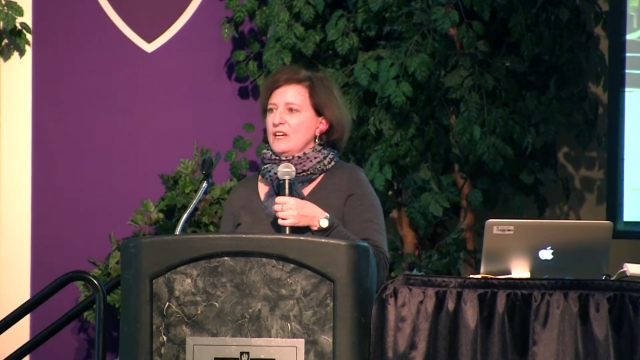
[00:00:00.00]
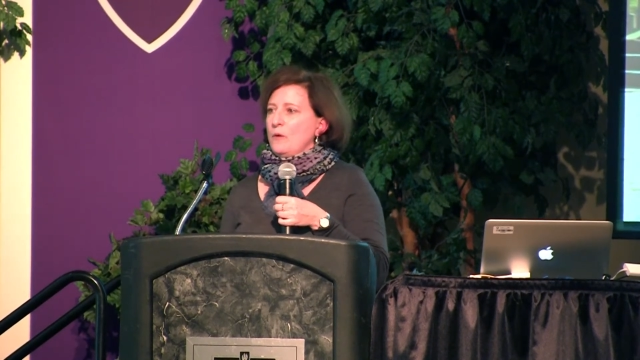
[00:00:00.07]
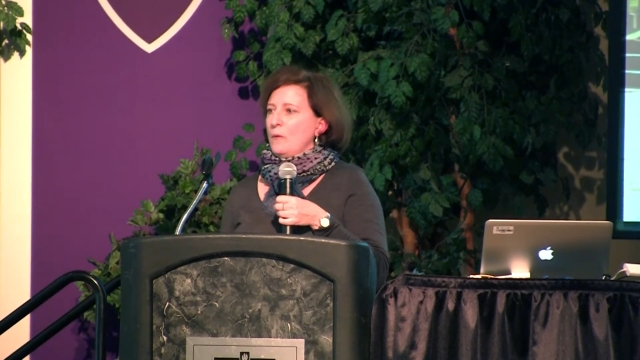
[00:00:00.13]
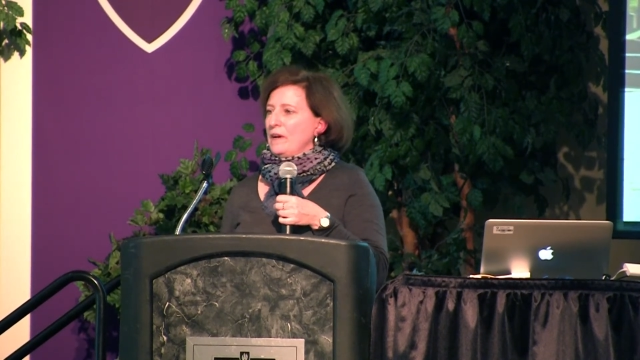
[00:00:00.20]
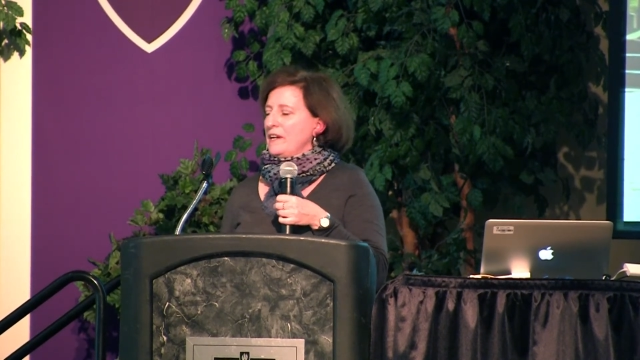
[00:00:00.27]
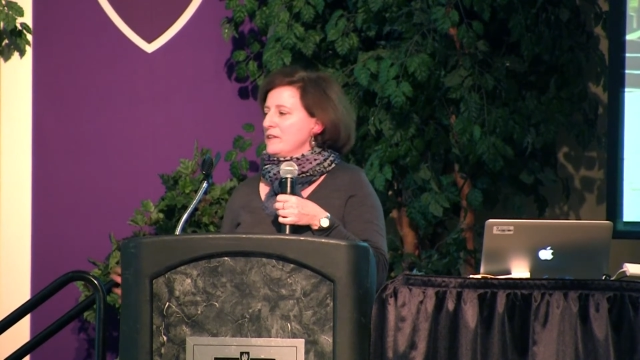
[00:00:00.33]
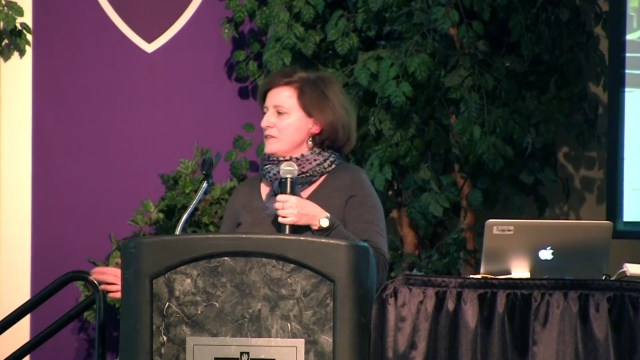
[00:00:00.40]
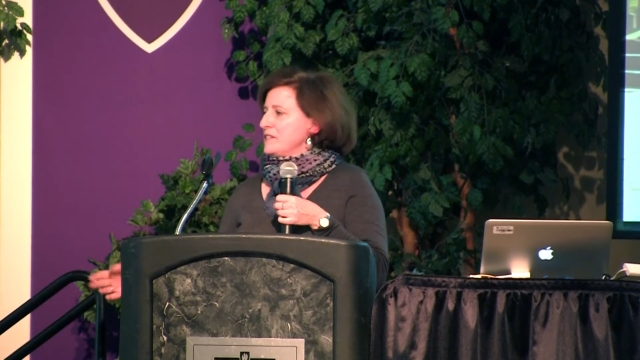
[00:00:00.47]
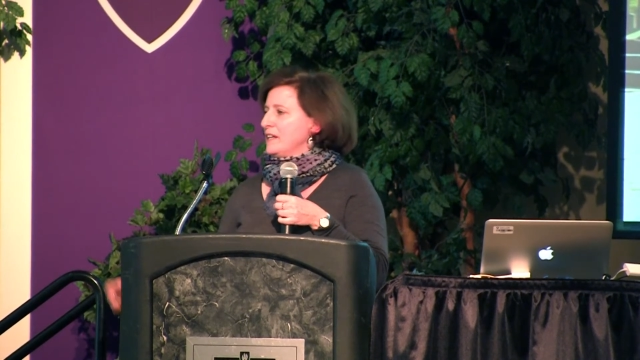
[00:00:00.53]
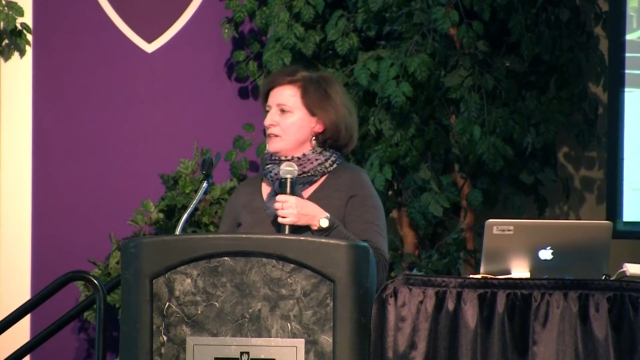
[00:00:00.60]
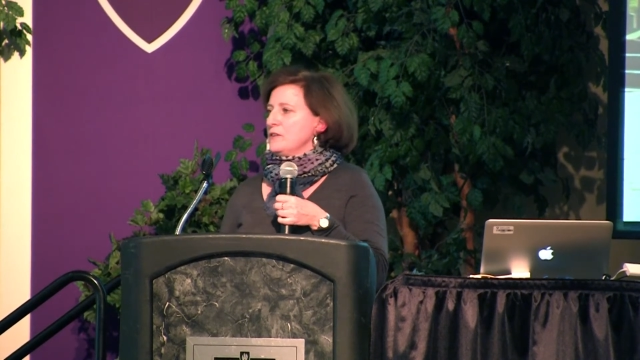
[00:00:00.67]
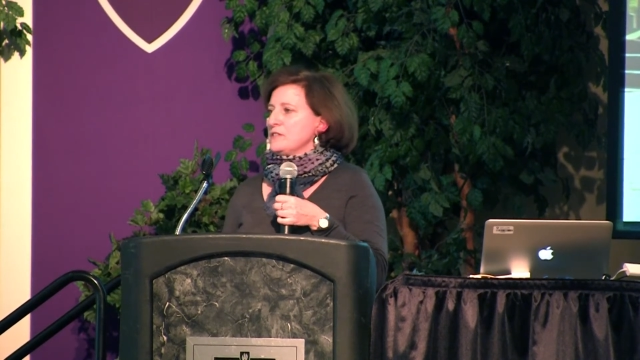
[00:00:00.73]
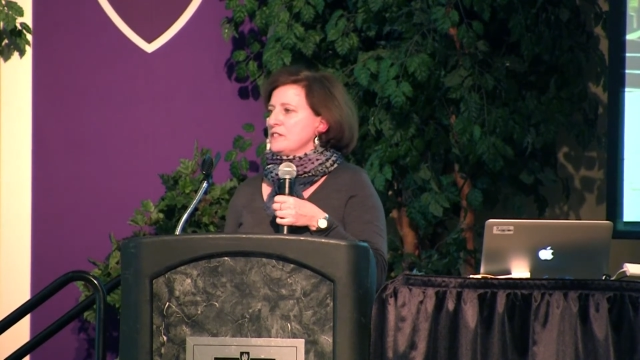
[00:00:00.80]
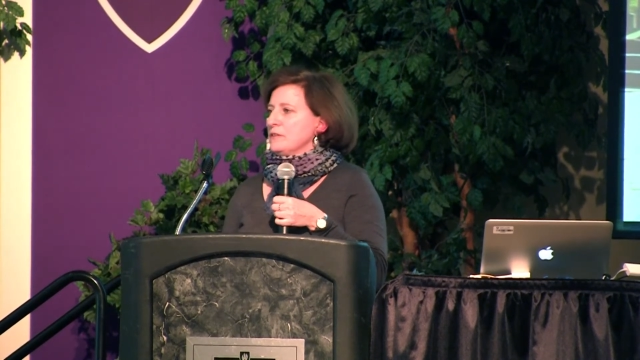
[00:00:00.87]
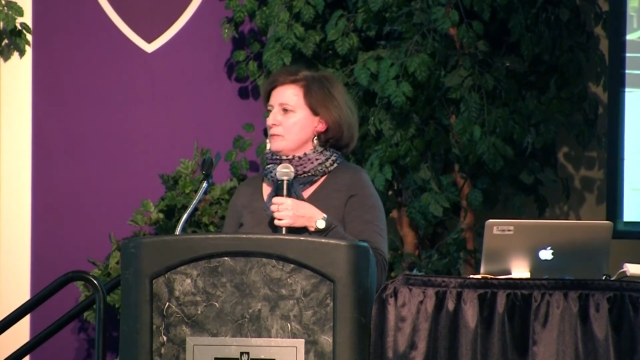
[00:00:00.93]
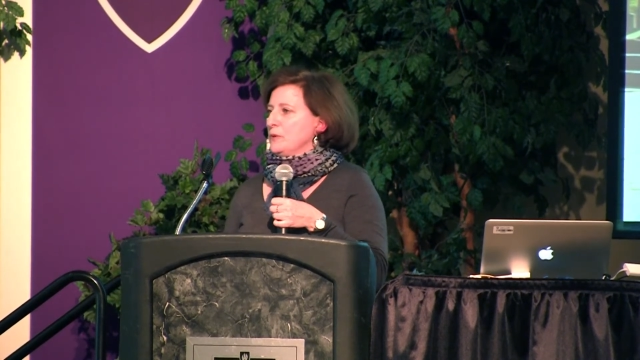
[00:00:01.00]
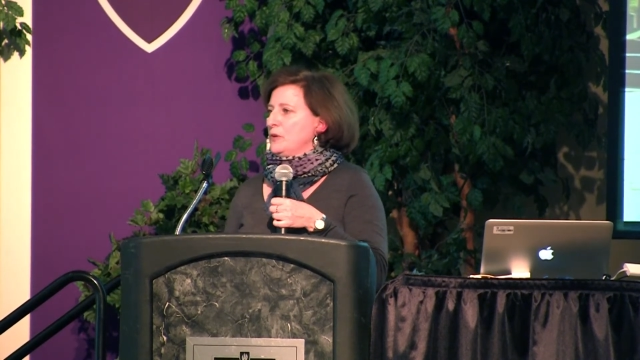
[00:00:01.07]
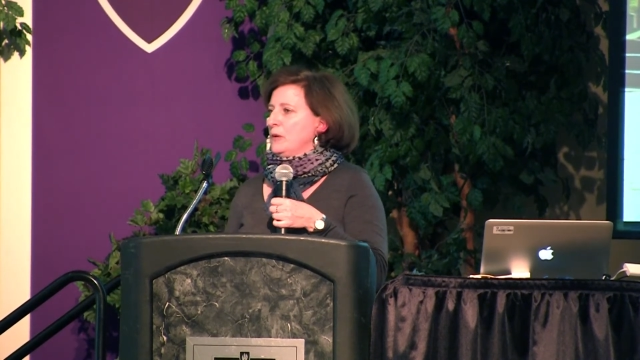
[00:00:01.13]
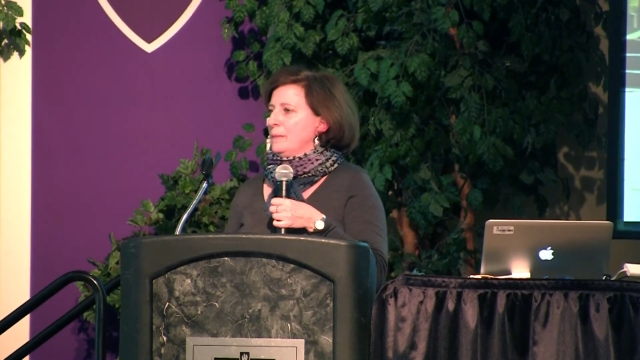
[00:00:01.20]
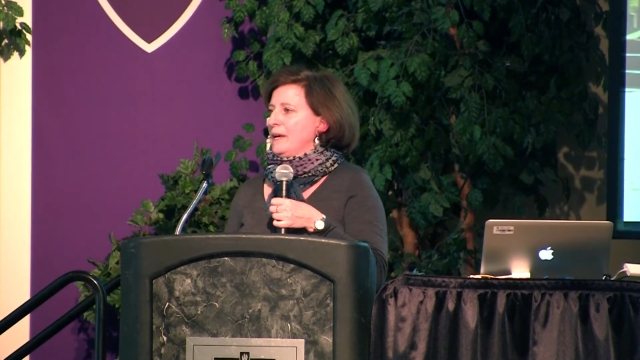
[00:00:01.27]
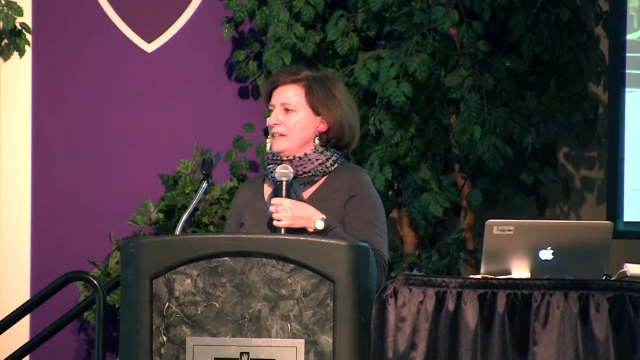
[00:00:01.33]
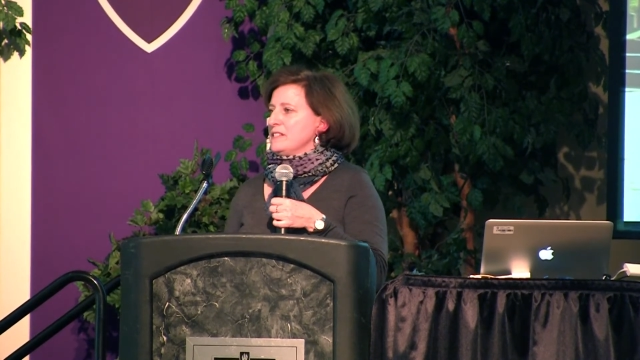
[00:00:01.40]
want to understand who's in the
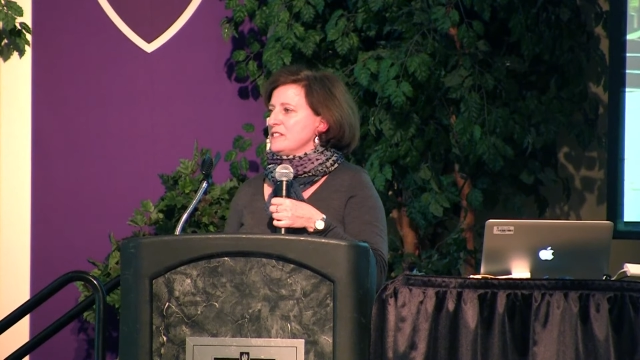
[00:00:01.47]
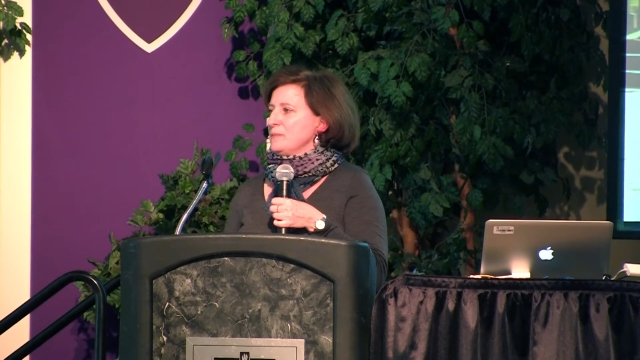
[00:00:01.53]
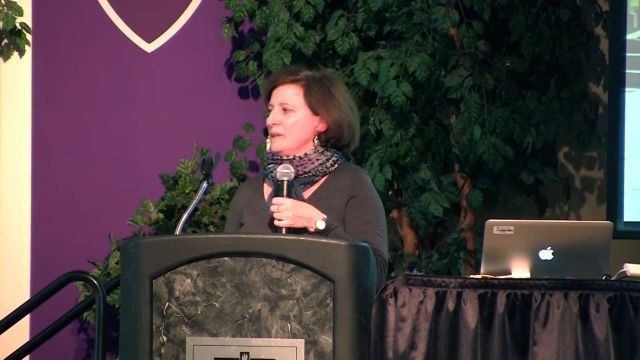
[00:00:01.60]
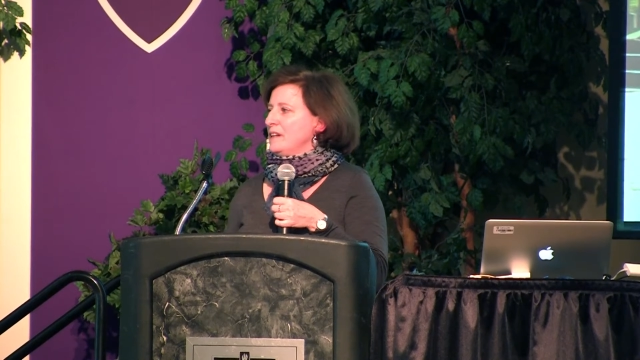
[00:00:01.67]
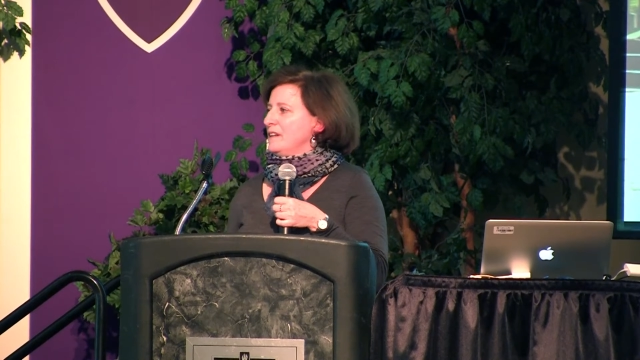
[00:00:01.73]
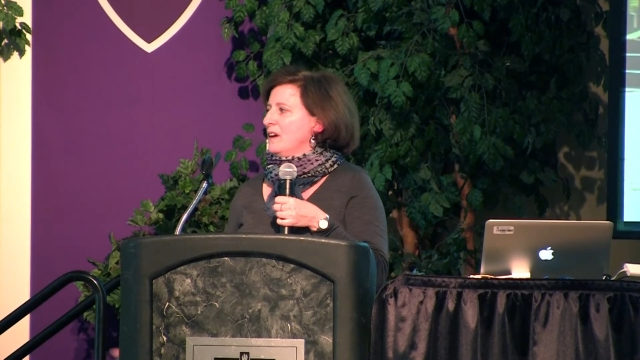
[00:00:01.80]
room and just want to